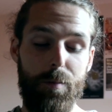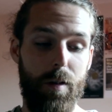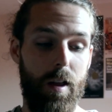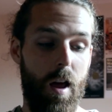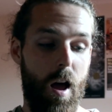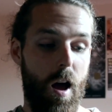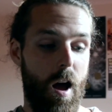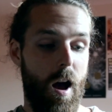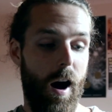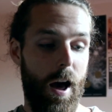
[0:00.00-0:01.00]
But
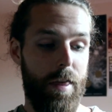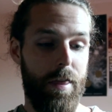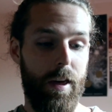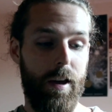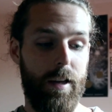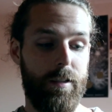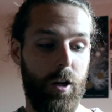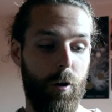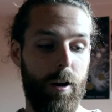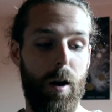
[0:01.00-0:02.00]
I think it's a
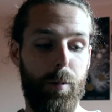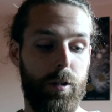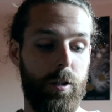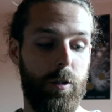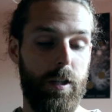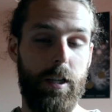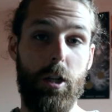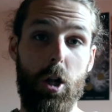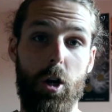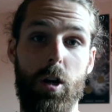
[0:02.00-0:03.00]
great opportunity to
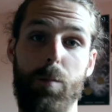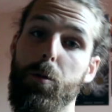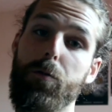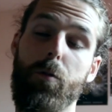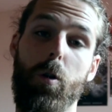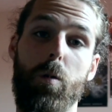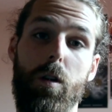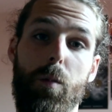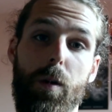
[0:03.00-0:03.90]
learn and move forward,